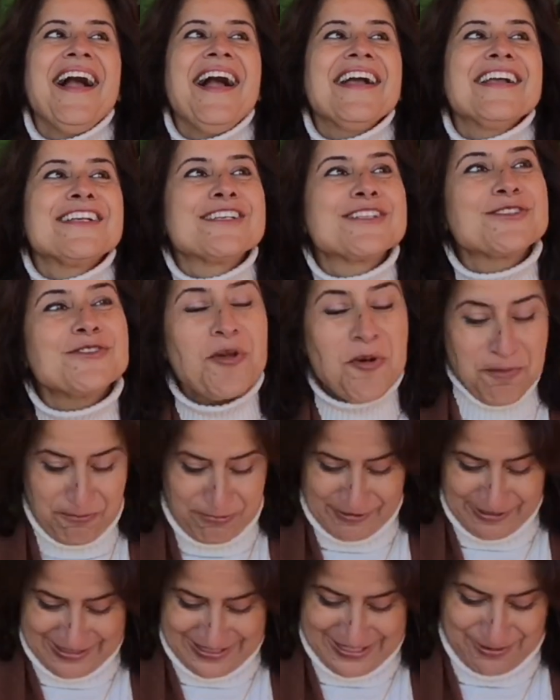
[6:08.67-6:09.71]
There's no
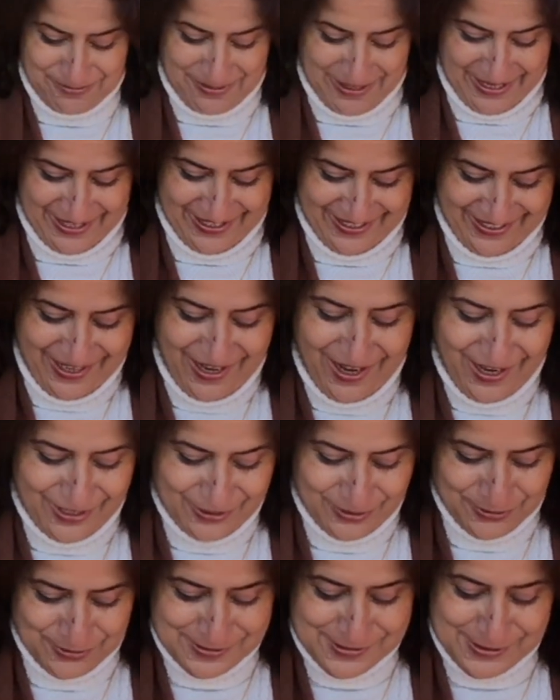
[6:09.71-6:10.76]
pretty way,
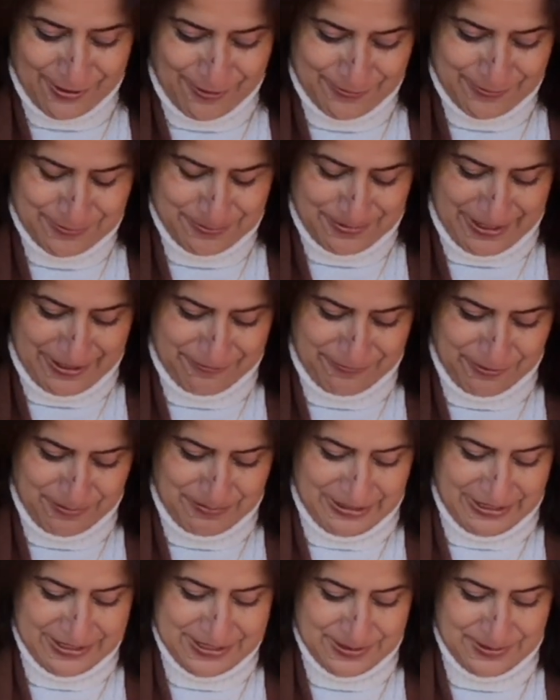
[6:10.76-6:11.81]
no soft way for
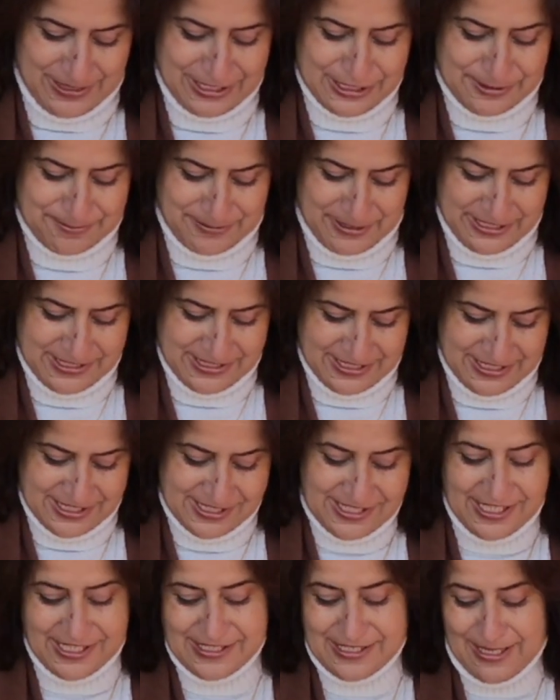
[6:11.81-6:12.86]
me to express
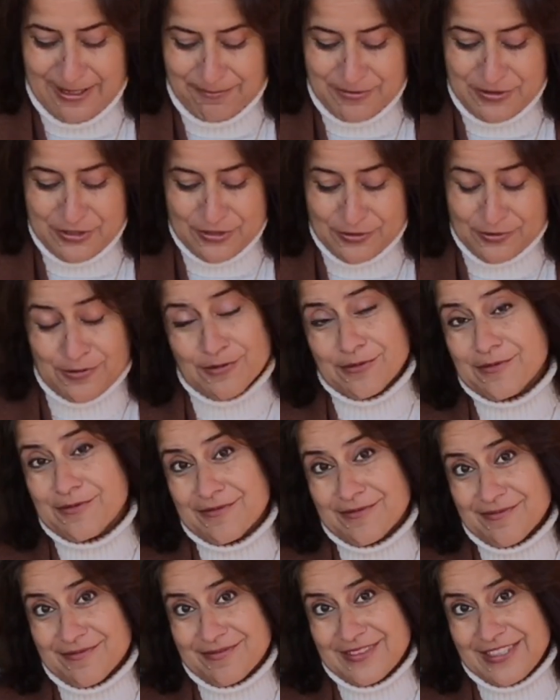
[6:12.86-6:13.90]
this except to
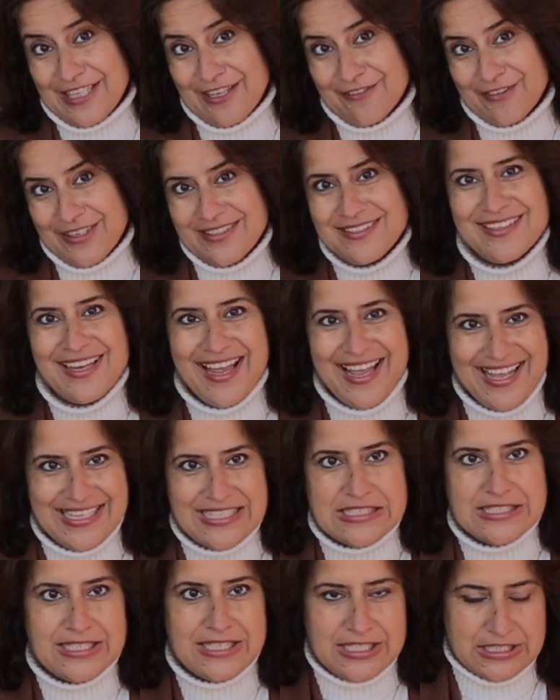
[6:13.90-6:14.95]
give it as
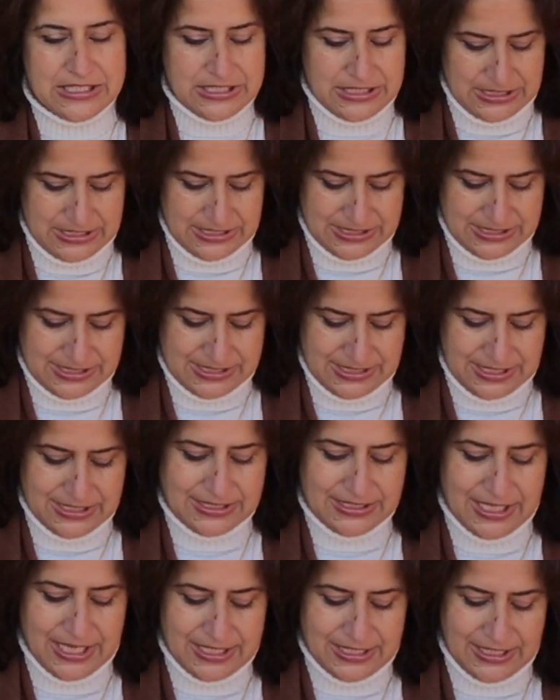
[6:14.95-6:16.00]
it is.
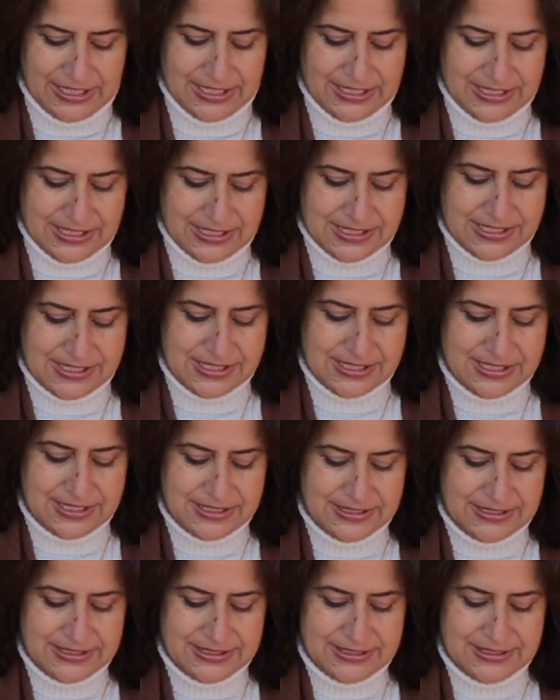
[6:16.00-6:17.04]
And that is,
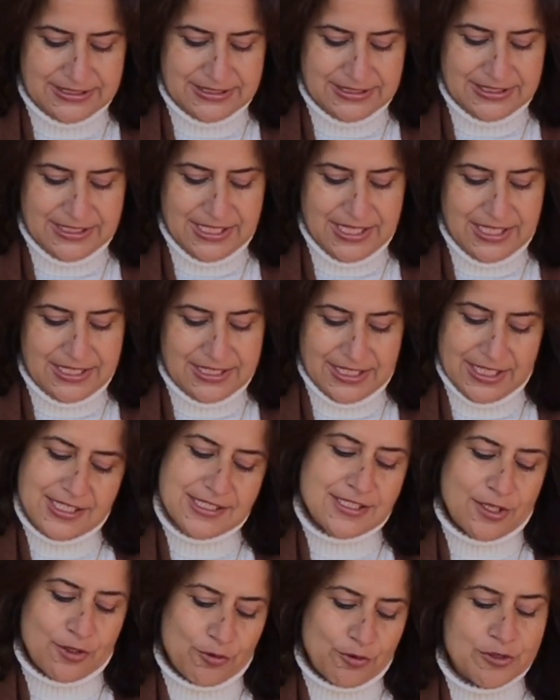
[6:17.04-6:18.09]

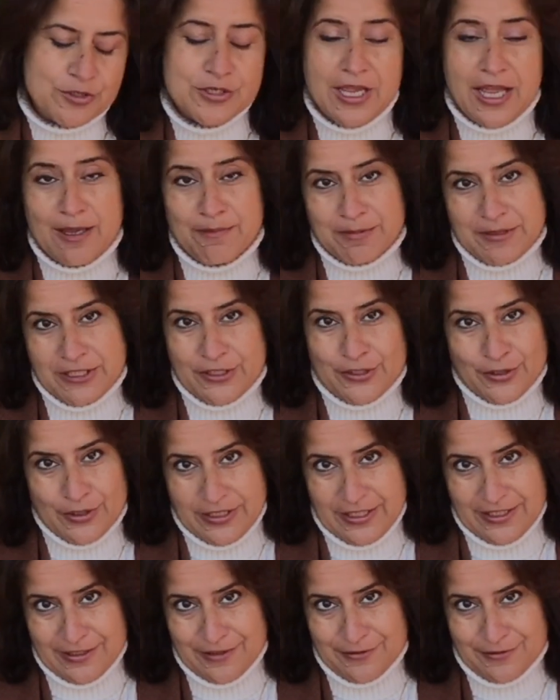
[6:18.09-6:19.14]
things are going to happen in your
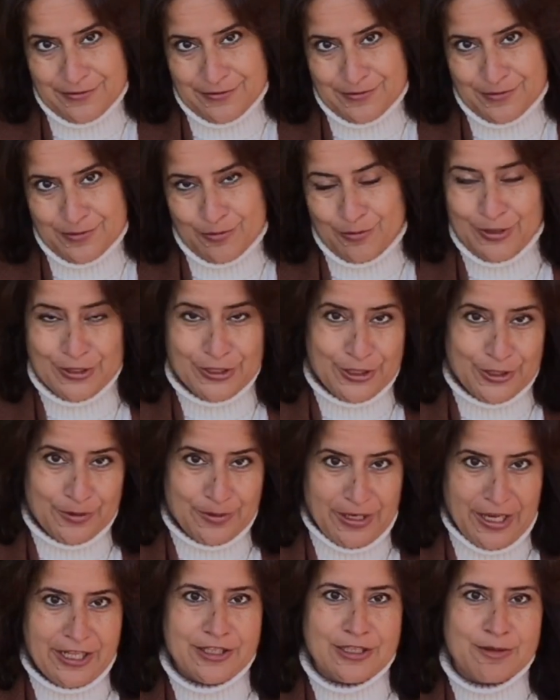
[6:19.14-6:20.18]
life, whether you
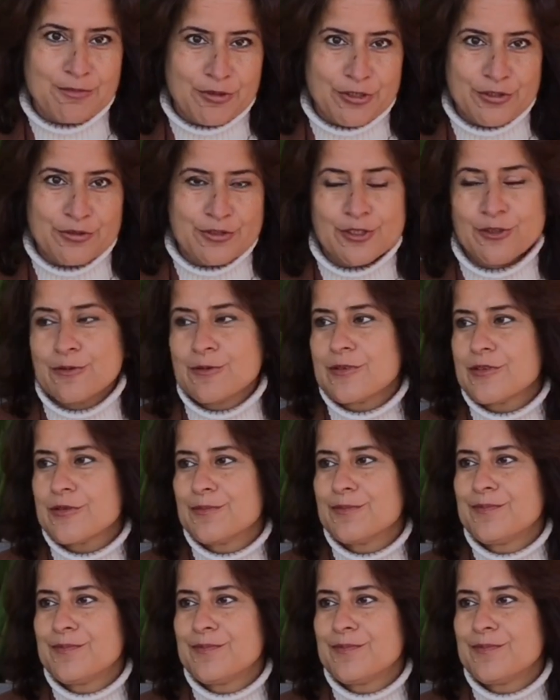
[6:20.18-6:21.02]
like them or you don't.